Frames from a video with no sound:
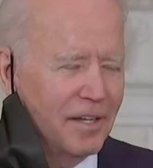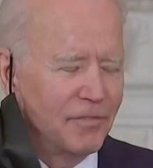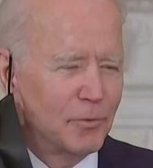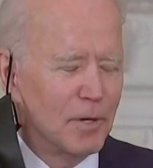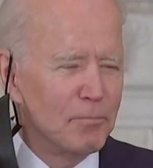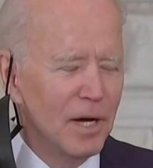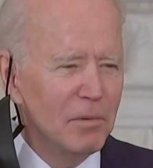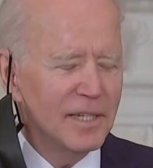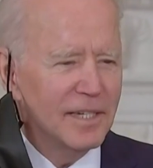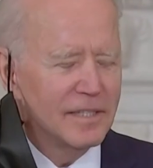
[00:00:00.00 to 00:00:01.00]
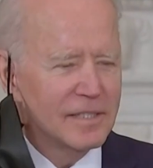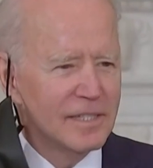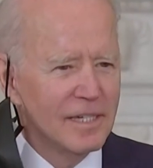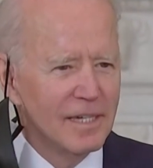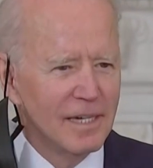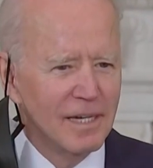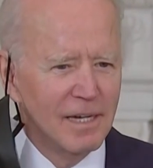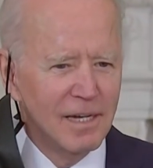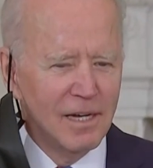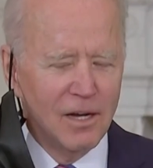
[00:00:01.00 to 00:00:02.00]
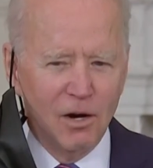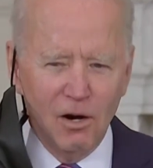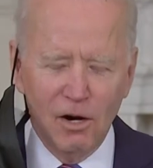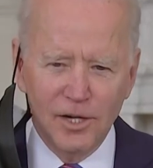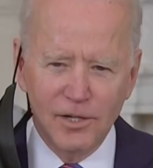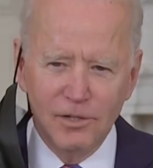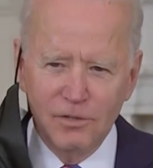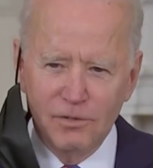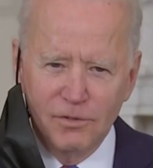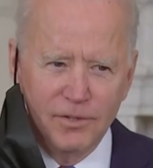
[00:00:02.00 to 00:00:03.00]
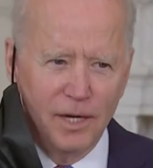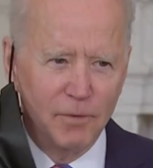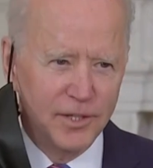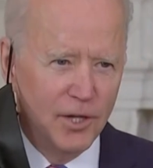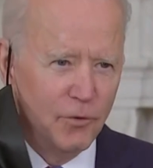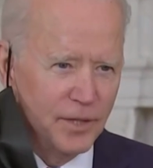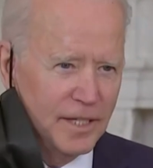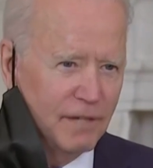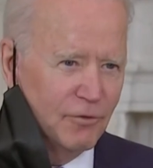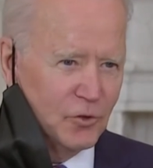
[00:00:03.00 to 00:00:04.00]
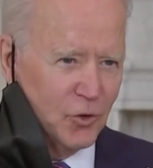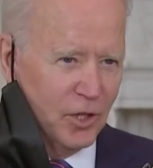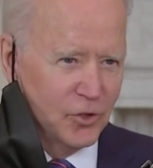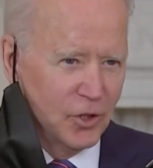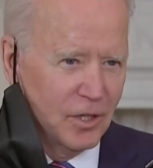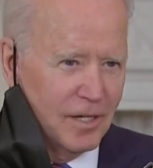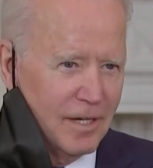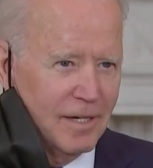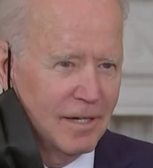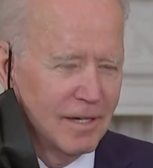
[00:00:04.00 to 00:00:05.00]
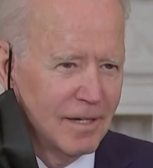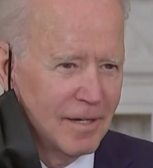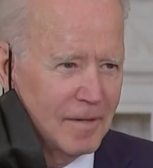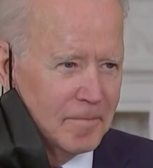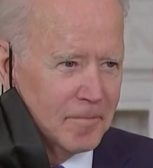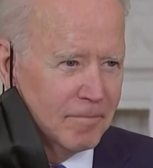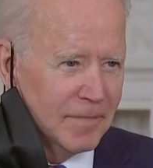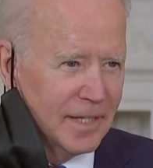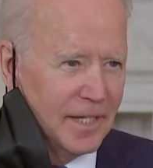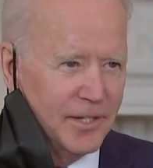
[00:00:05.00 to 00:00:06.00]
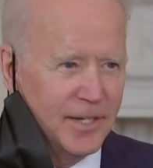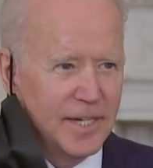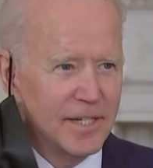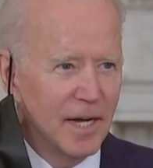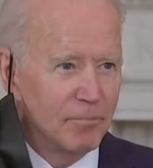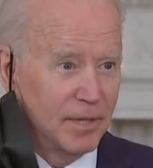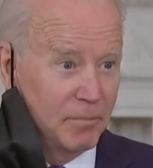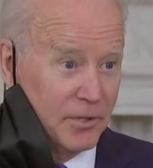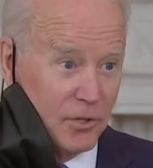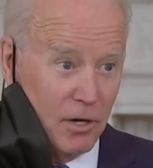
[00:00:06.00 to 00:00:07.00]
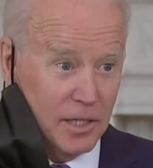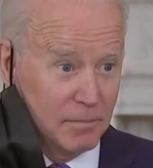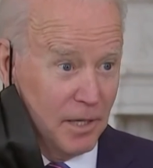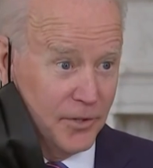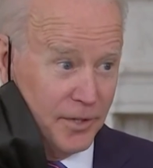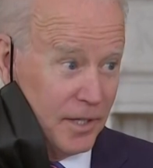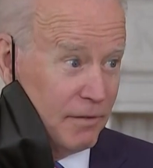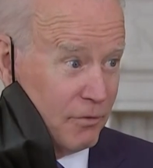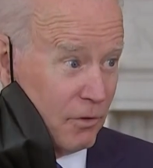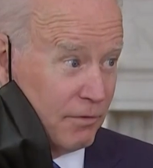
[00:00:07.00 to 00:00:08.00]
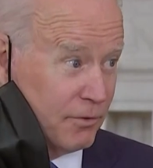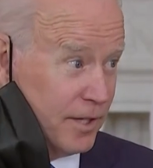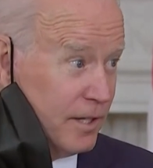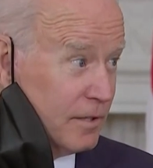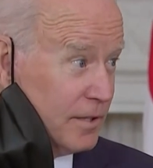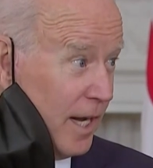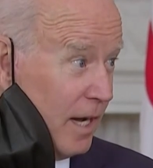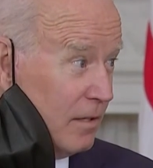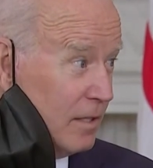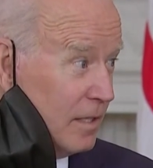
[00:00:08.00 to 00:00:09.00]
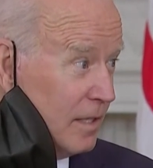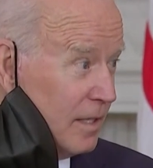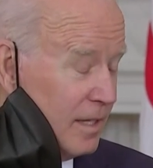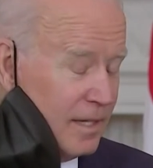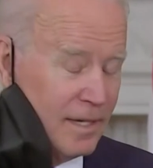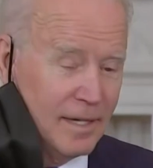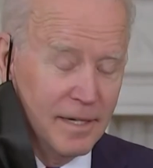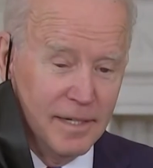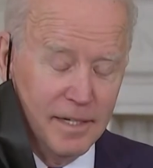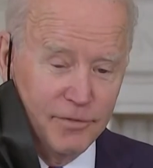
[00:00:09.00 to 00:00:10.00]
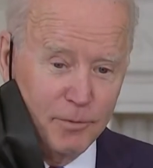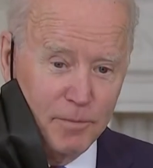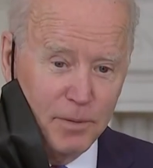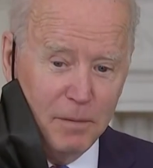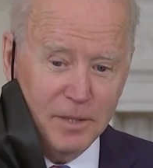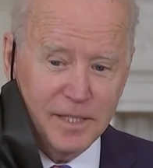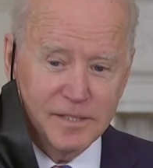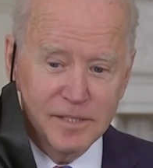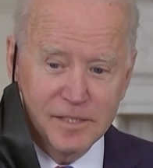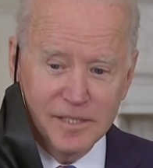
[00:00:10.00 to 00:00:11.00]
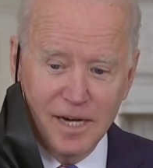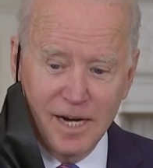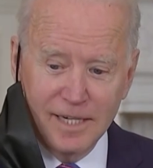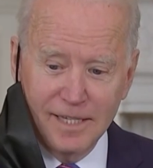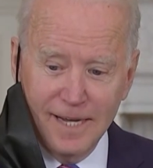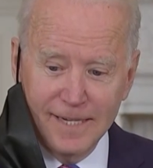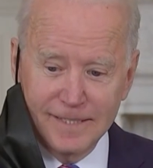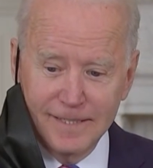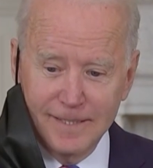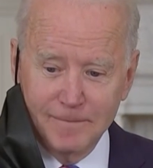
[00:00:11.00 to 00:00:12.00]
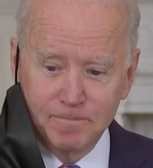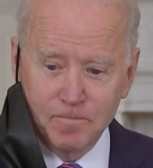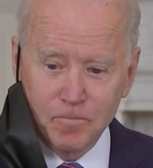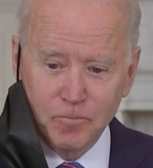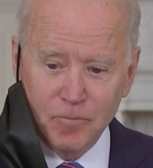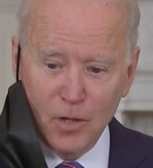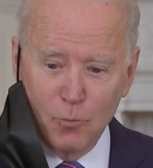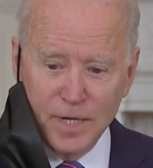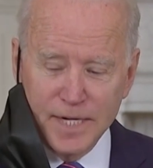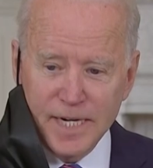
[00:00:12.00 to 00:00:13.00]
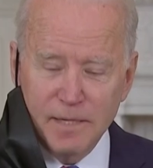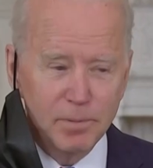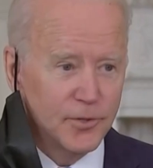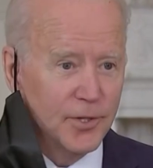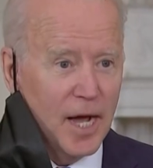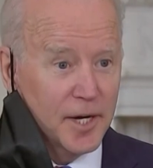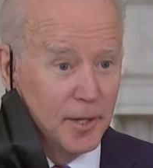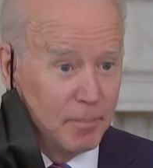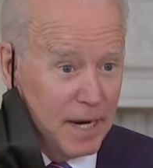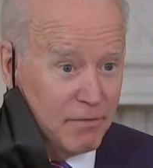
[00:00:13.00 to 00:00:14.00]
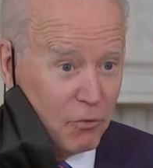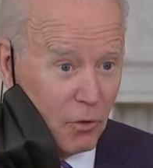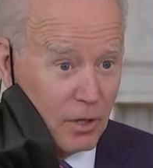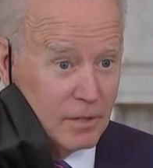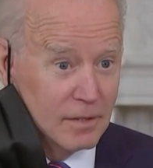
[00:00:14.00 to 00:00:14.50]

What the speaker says: If the Republicans argue that we don't need infrastructure, it need not, they've been talking about the need for it for years now. If the Republicans decide that we need it, but they're not going to pay for it,